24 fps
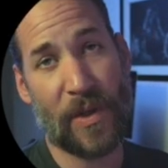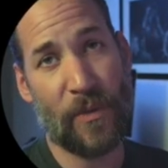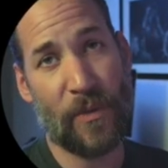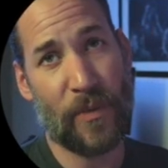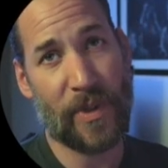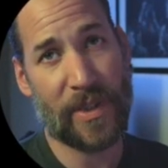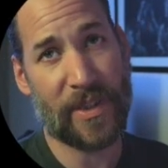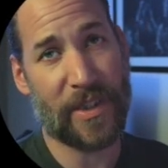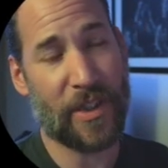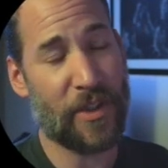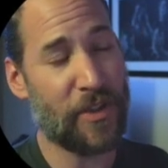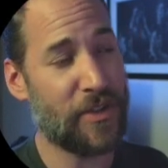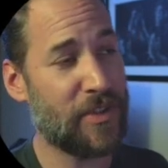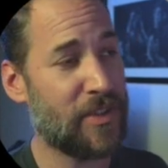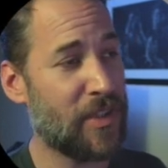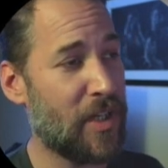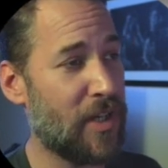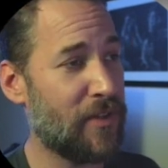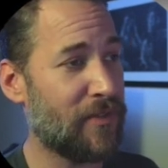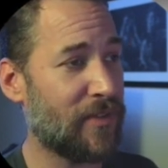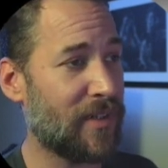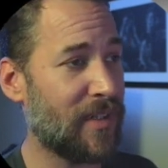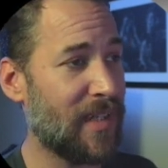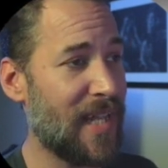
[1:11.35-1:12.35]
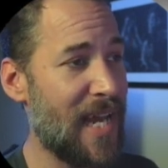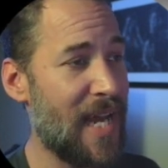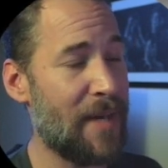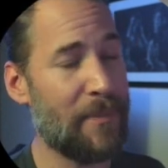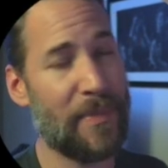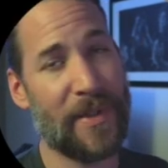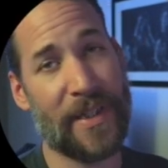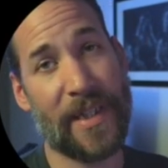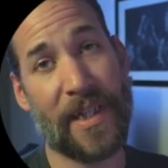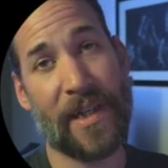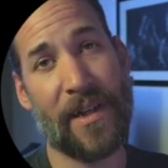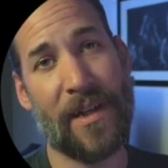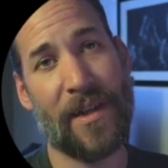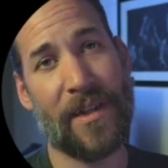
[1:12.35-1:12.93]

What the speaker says: With those overlapping,